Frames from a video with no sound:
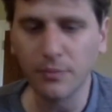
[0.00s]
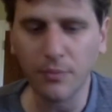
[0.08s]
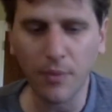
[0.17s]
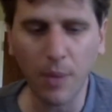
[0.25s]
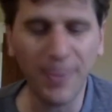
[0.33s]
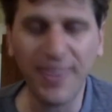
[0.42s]

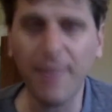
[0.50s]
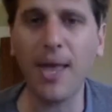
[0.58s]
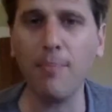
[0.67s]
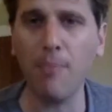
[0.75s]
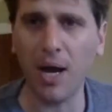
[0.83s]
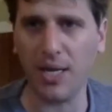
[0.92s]
but they make
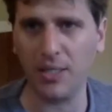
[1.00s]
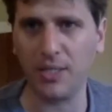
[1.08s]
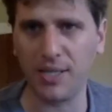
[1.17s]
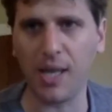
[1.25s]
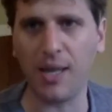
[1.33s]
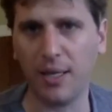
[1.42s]
money
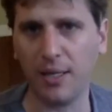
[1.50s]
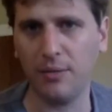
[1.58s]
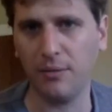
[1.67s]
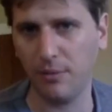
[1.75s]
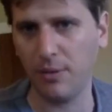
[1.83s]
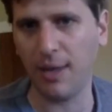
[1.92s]
selling
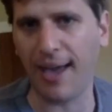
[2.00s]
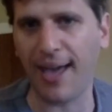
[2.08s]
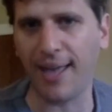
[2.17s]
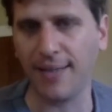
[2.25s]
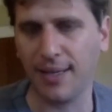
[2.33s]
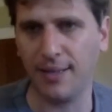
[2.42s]

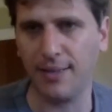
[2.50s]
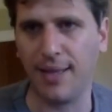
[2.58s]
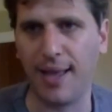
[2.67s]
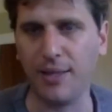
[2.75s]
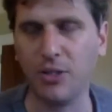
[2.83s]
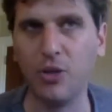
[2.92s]
ads against
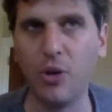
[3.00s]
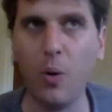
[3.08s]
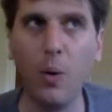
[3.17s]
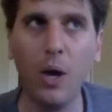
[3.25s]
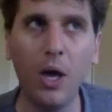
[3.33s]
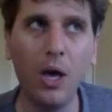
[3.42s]
that.
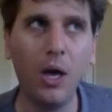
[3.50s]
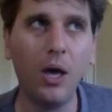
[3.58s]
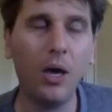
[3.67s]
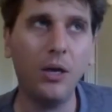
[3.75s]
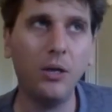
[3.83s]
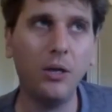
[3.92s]
So,
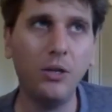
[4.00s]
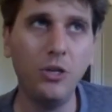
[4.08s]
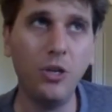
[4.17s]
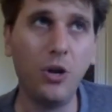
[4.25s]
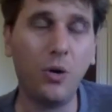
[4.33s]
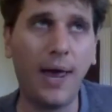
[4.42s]

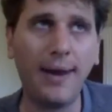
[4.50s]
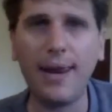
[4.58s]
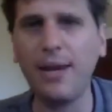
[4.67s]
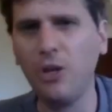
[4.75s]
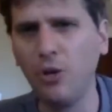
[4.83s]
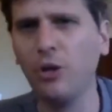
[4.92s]
you know, and
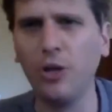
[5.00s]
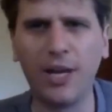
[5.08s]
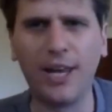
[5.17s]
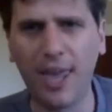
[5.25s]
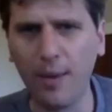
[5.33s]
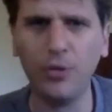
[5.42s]
then you can look at
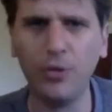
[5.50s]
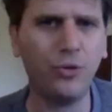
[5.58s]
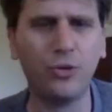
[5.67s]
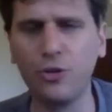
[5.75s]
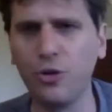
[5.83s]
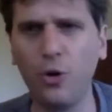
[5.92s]
cable
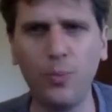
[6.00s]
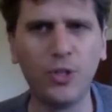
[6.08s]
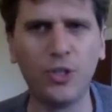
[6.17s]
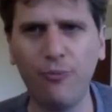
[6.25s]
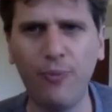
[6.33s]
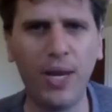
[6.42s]
news. There's a whole
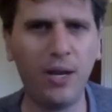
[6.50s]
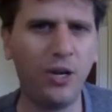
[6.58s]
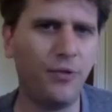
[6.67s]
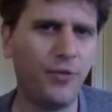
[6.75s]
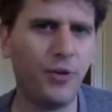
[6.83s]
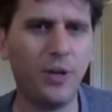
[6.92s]
bunch of media, you
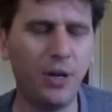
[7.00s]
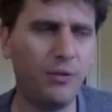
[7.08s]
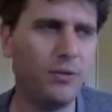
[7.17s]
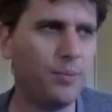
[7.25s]
know, if it, mm. the